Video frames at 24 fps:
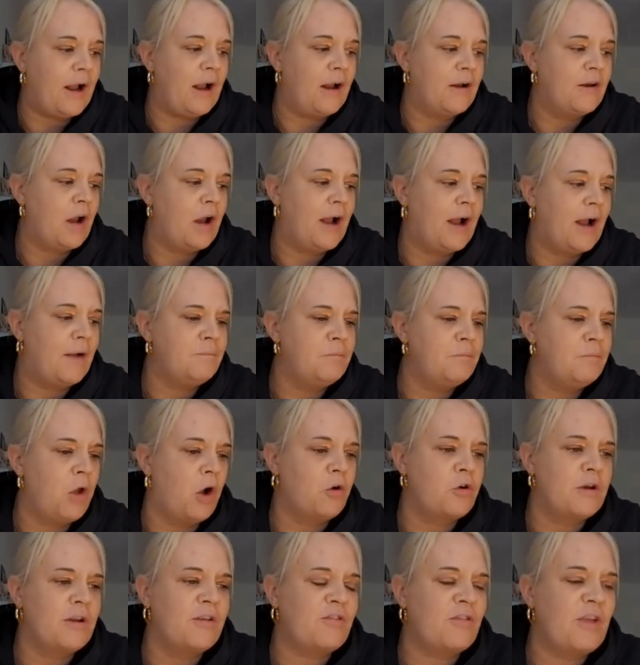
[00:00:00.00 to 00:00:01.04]
And I'm not
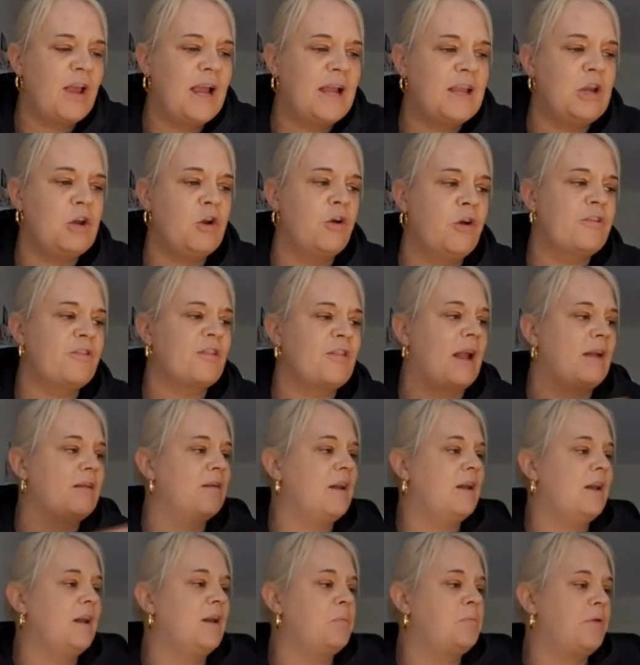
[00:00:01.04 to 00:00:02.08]
going to say,
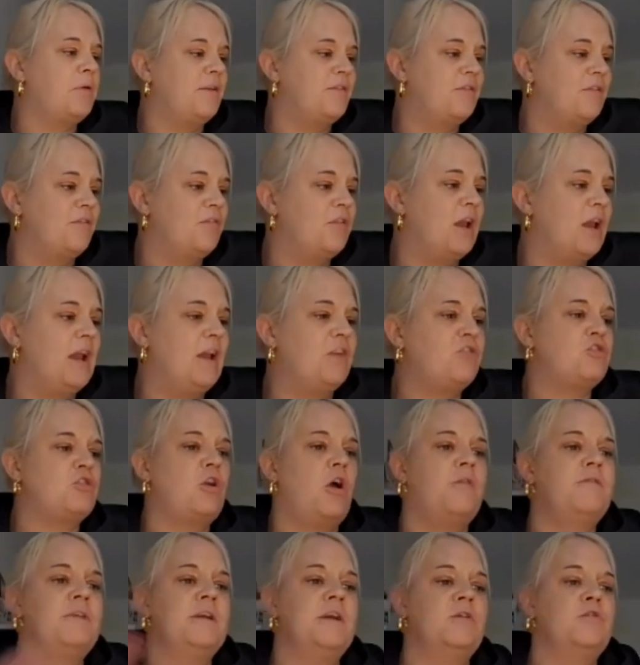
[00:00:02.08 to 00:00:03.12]
standing in a presentation
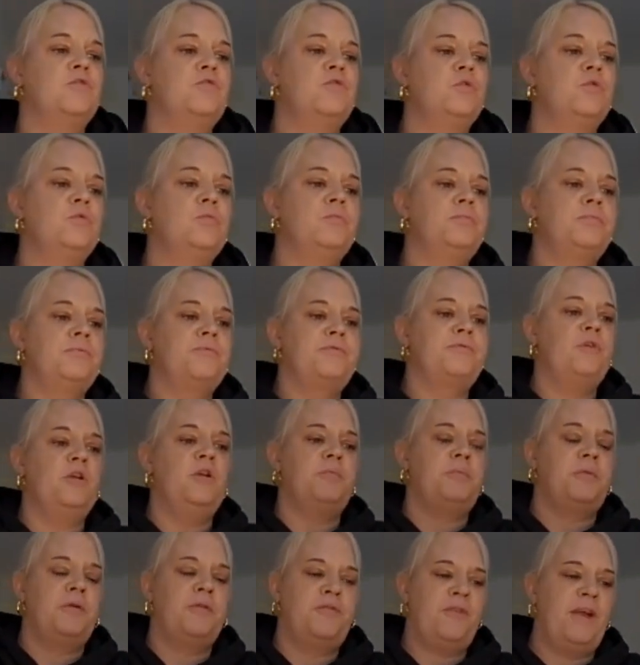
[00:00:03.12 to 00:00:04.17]
or in a group full
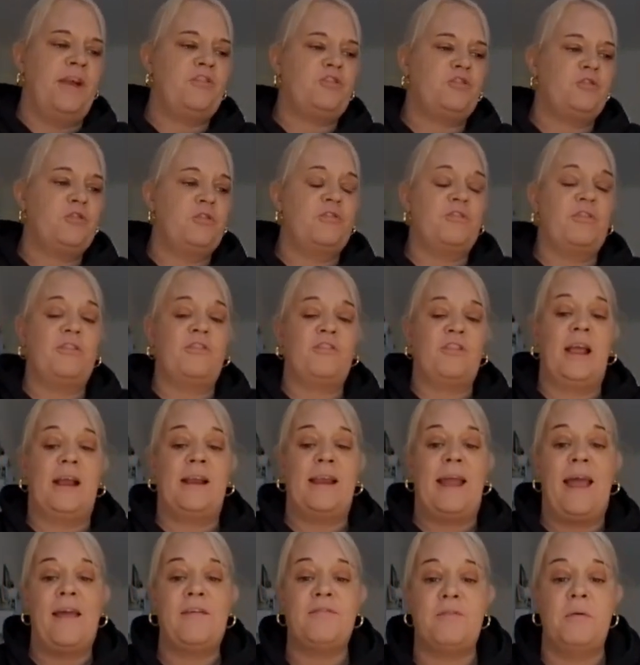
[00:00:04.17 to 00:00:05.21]
of professionals to sit
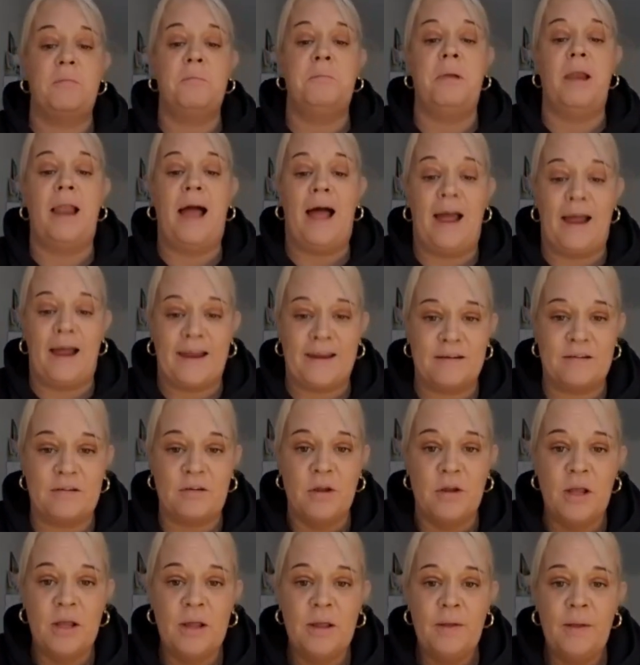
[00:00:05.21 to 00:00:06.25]
and F and
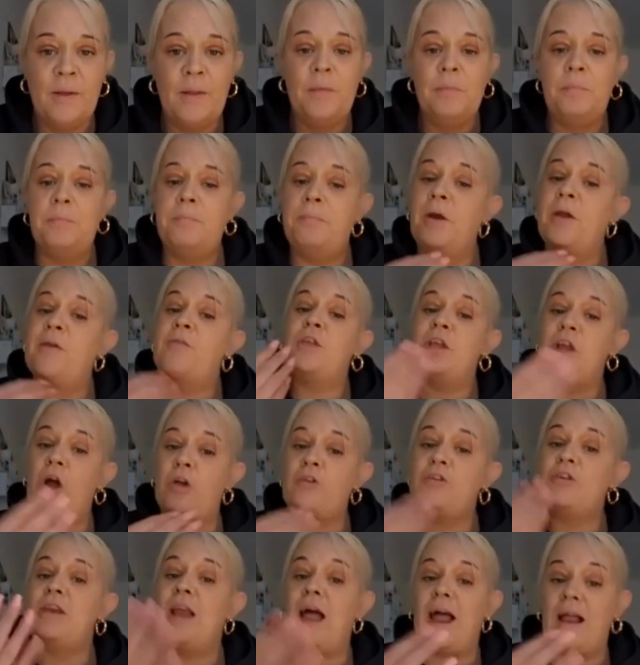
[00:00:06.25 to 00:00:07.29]
blind. But if the
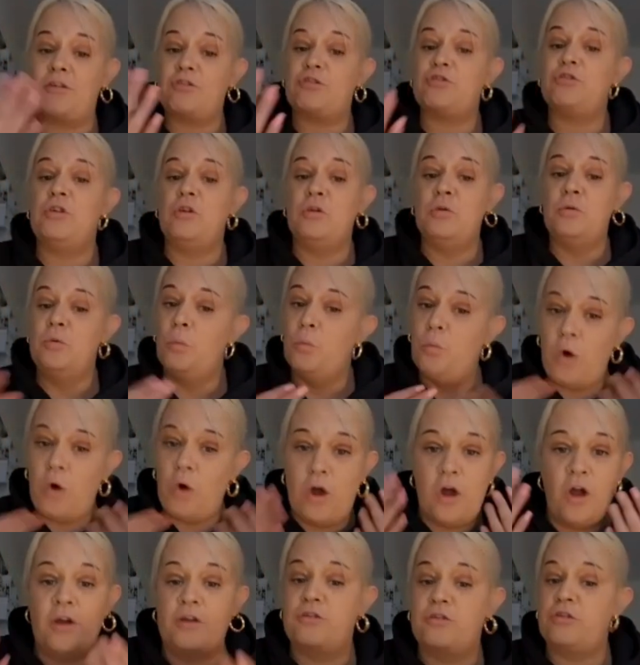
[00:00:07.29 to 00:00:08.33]
odd natural
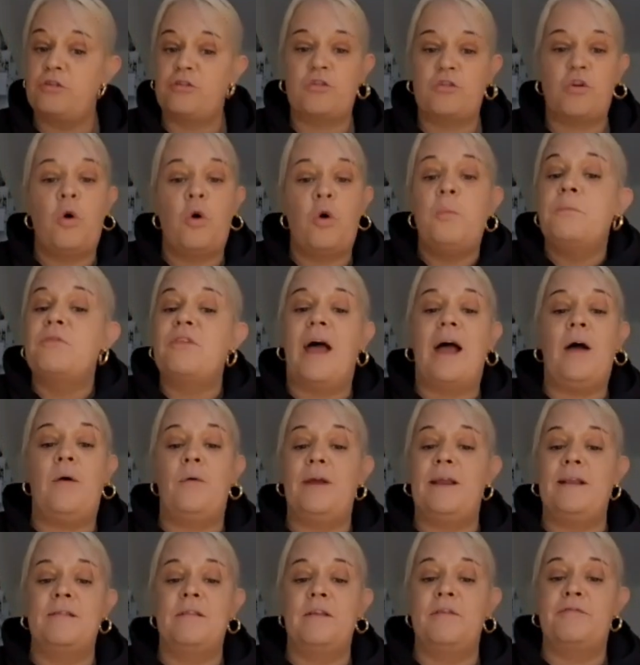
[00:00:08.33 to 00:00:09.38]
word just comes
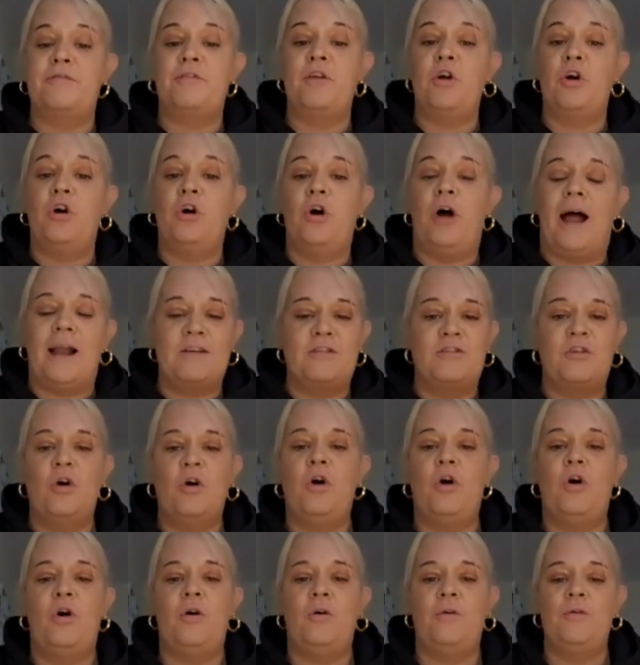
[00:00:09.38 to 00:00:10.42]
out in the flow, I
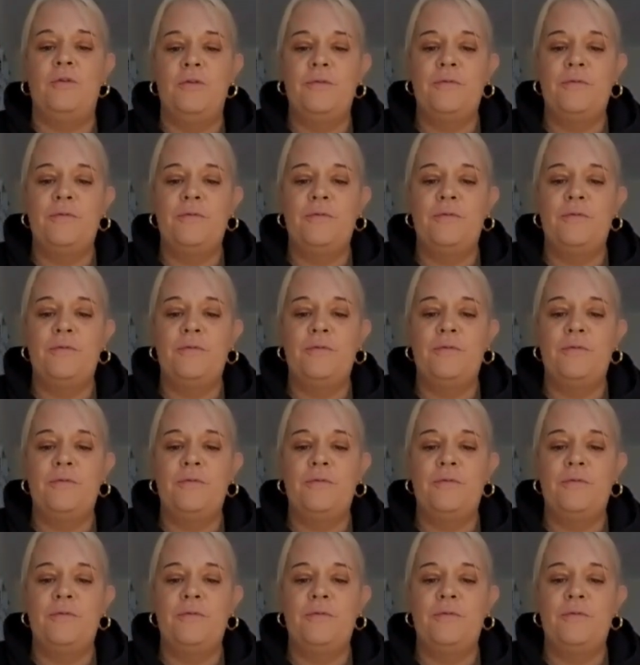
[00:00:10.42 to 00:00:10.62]
don't